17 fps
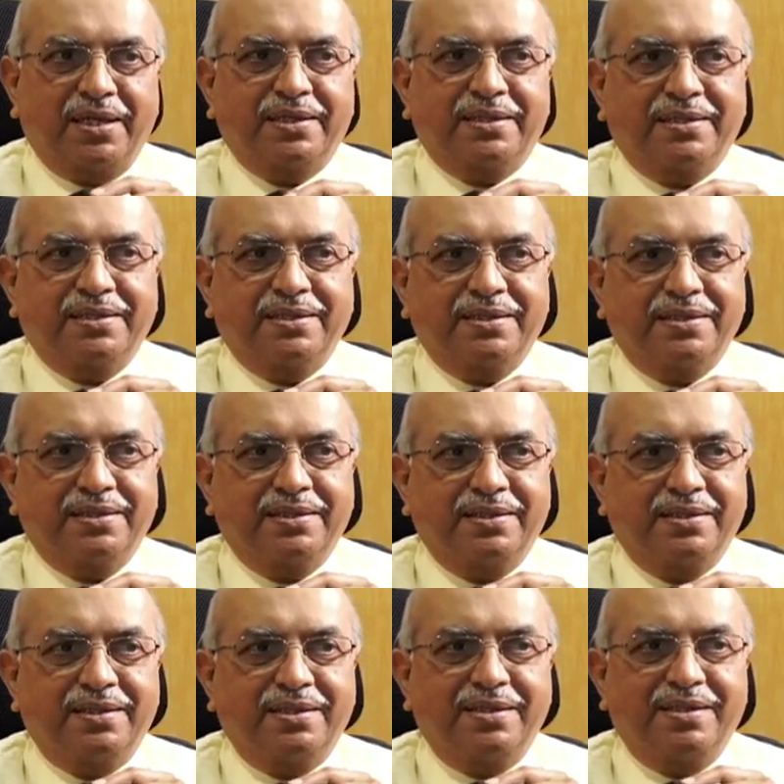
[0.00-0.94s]
that,
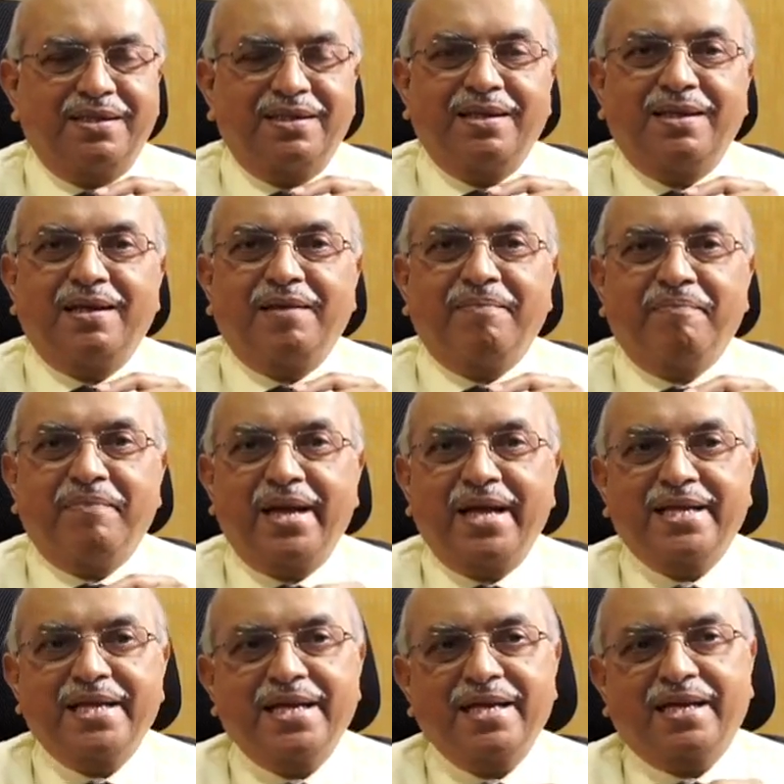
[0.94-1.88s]

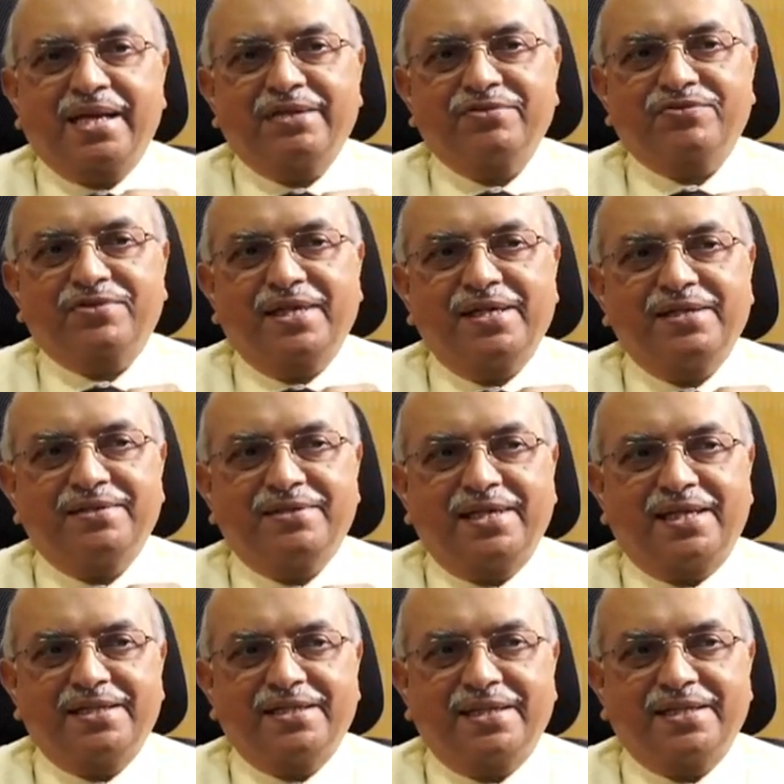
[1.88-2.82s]
making lifestyle
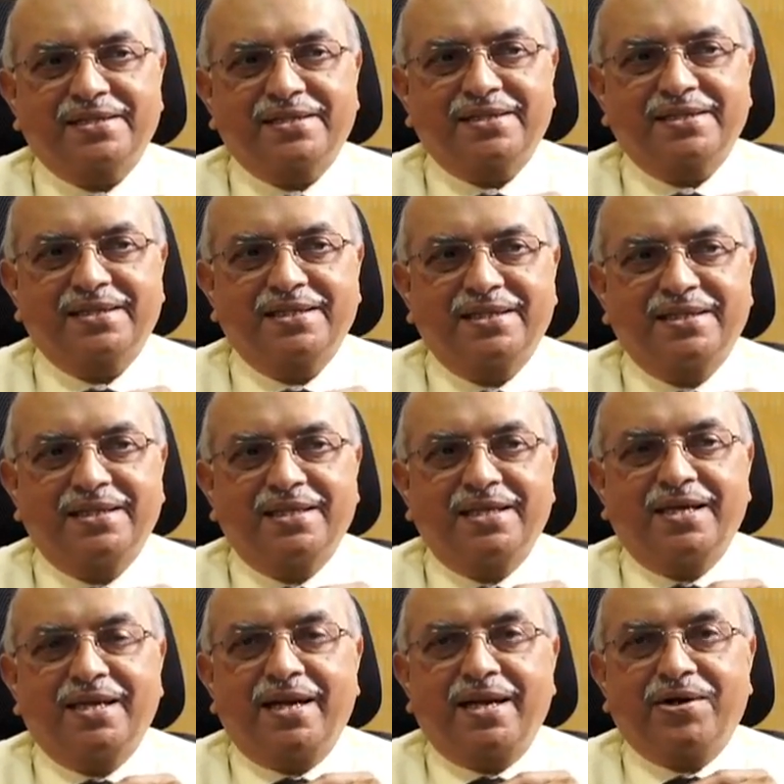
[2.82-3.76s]
changes
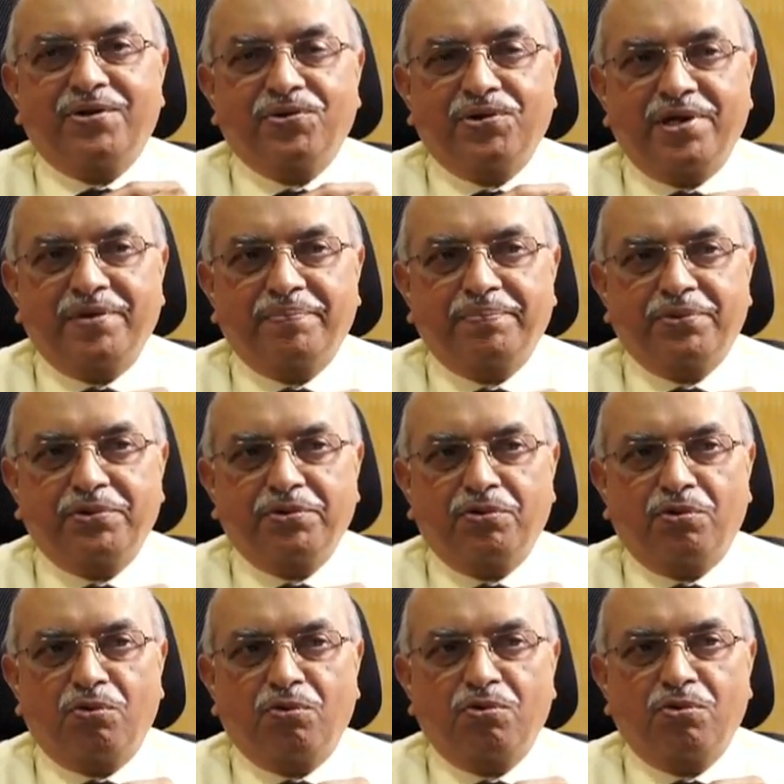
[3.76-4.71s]
to
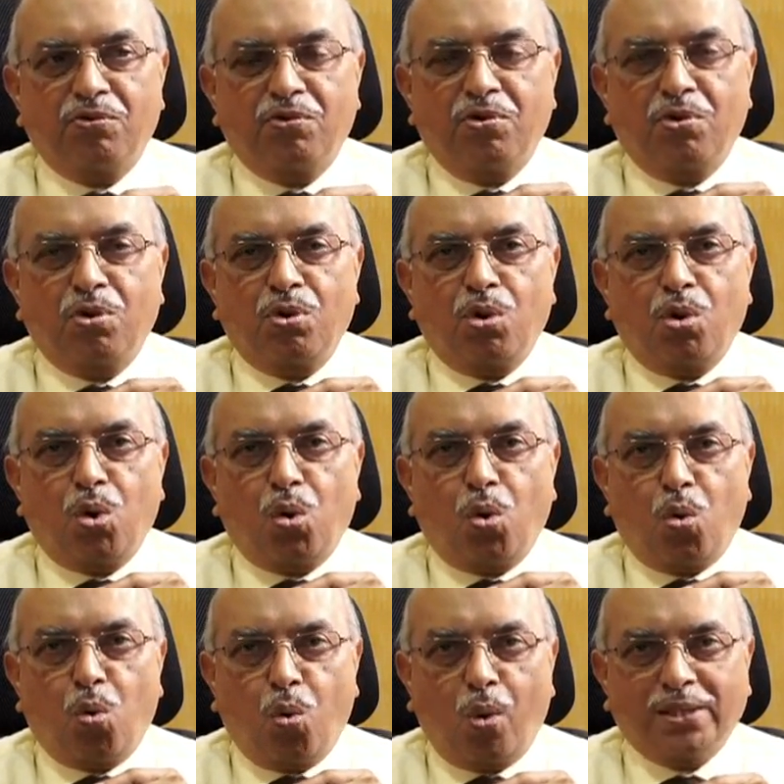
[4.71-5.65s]
improve
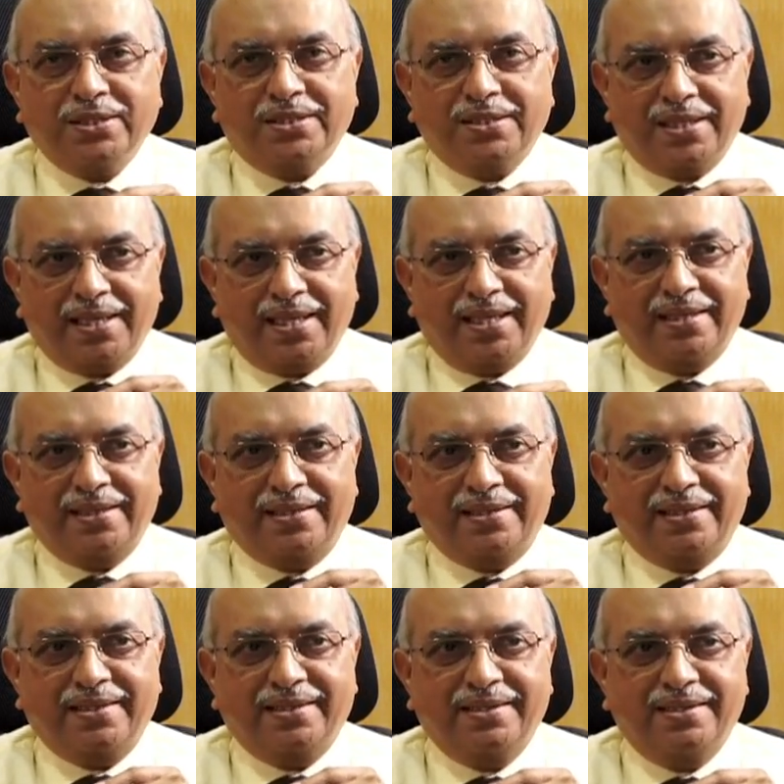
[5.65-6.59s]
one's
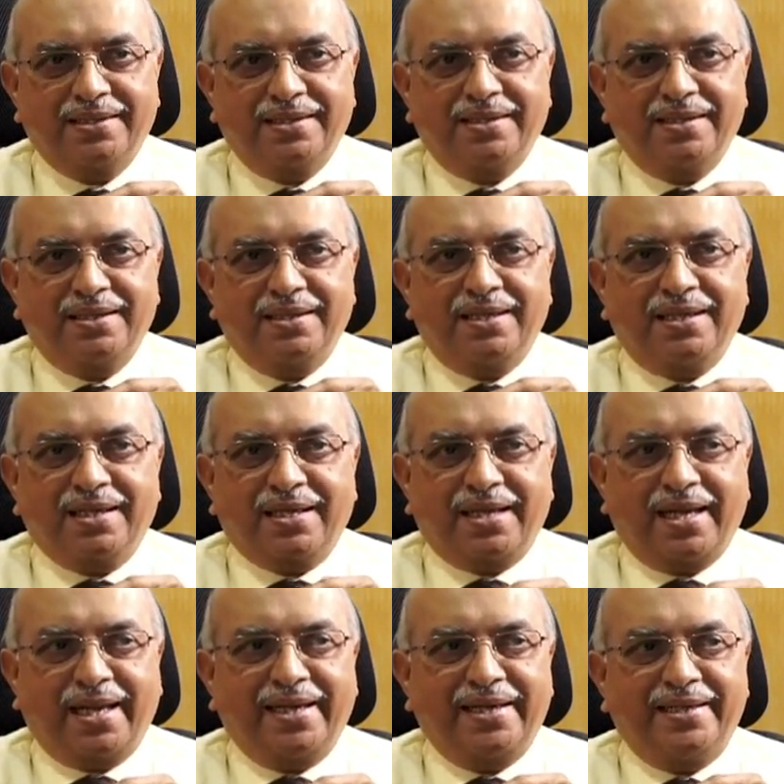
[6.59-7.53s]
health
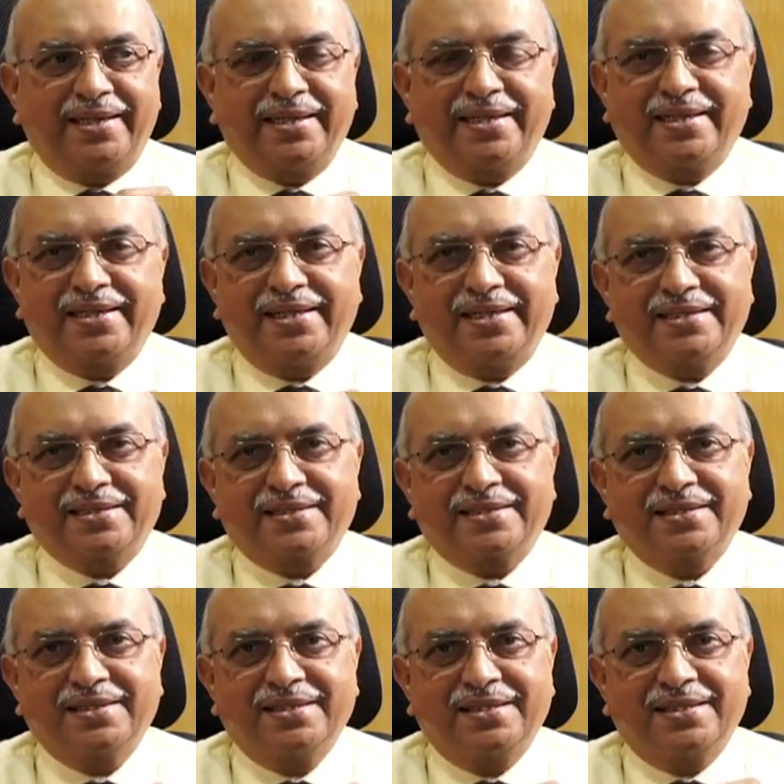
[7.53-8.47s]
can
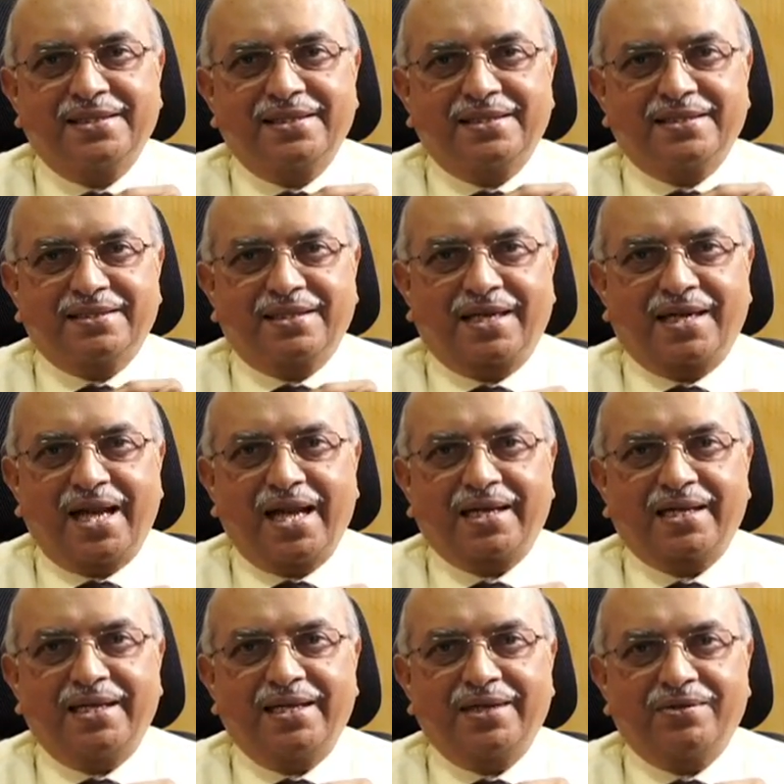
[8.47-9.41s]
decrease the
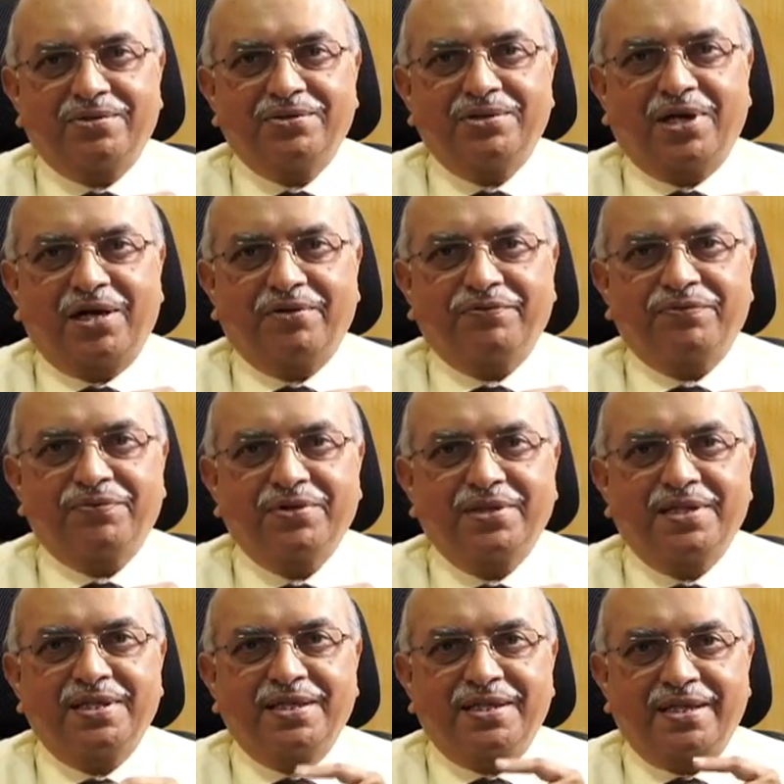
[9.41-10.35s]
likelihood of
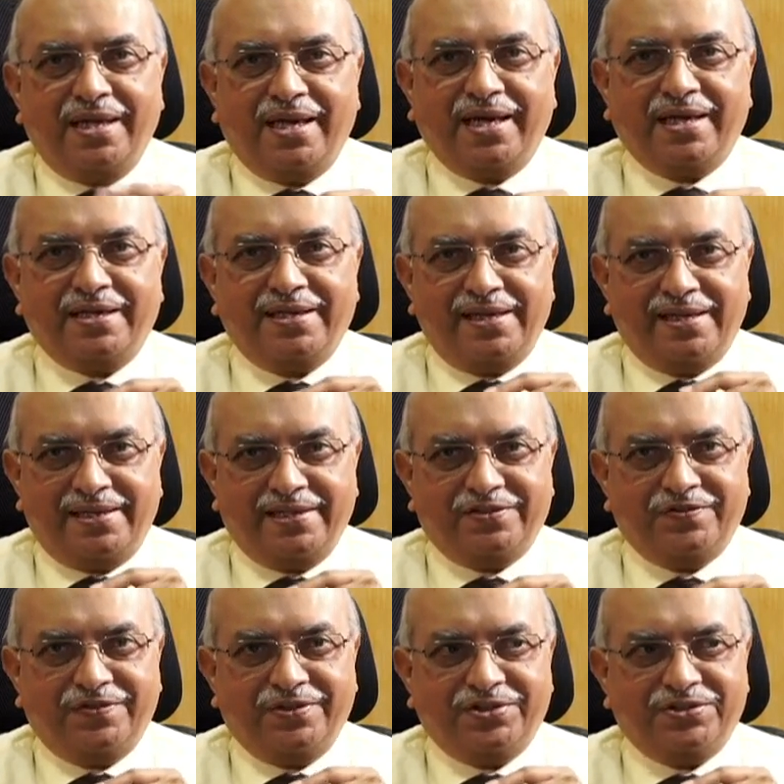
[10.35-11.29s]
erectile
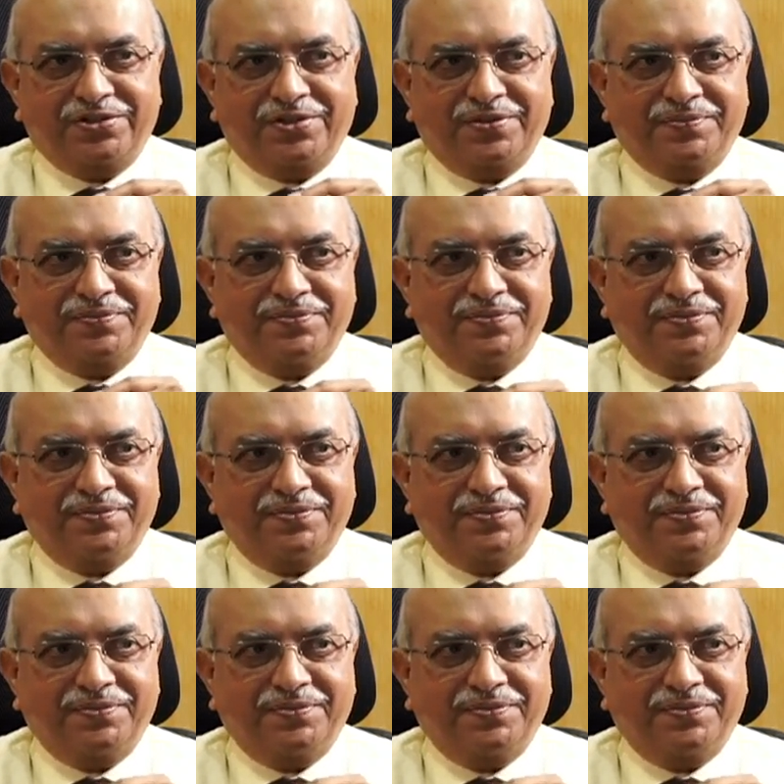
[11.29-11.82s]
dysfunction.